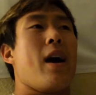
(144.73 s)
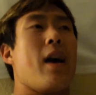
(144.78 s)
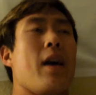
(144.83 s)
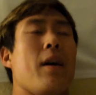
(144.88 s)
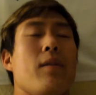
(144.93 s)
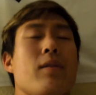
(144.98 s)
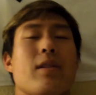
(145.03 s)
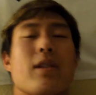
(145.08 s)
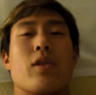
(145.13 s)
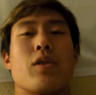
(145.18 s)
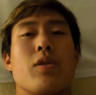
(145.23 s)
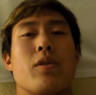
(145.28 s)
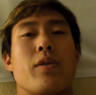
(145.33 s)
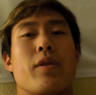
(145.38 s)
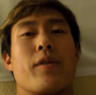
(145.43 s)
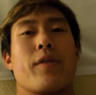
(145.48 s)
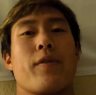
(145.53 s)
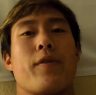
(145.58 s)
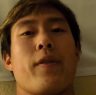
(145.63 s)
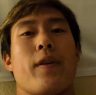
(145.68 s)
It was
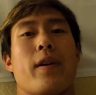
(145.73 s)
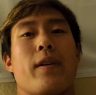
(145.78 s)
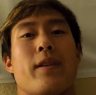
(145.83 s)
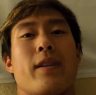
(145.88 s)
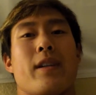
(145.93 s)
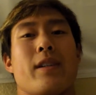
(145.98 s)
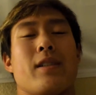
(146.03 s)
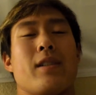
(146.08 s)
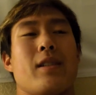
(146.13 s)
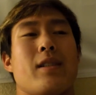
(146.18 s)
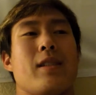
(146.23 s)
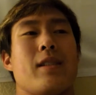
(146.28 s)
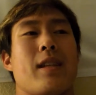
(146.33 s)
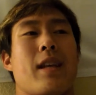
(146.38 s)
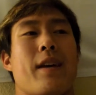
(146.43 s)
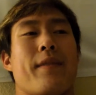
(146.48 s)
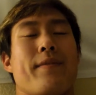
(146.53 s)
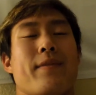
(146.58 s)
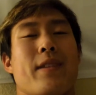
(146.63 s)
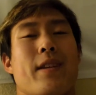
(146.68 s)
actually really fun. I just
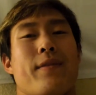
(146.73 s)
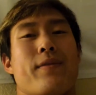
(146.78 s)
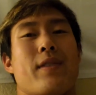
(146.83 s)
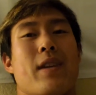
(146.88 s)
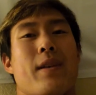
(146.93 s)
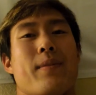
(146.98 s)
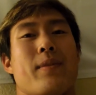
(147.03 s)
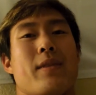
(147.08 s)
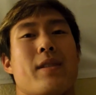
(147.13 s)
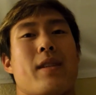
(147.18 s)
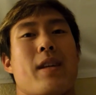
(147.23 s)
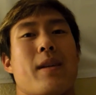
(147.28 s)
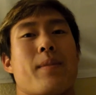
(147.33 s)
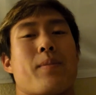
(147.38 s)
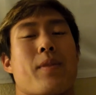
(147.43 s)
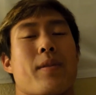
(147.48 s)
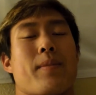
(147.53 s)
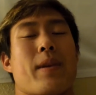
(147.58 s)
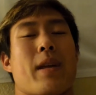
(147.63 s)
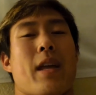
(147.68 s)
didn't have enough time to t-
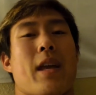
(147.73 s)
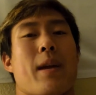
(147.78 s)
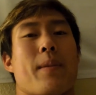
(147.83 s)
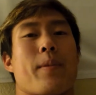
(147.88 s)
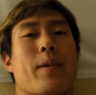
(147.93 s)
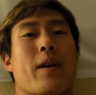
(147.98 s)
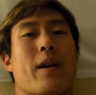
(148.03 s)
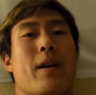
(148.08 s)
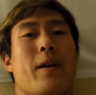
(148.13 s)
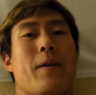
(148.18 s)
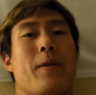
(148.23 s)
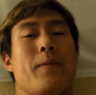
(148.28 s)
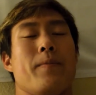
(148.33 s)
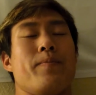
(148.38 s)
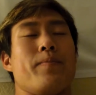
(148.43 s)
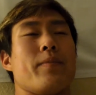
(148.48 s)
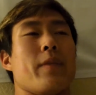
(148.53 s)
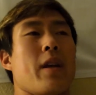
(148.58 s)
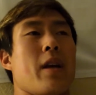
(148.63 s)
bring my camera out.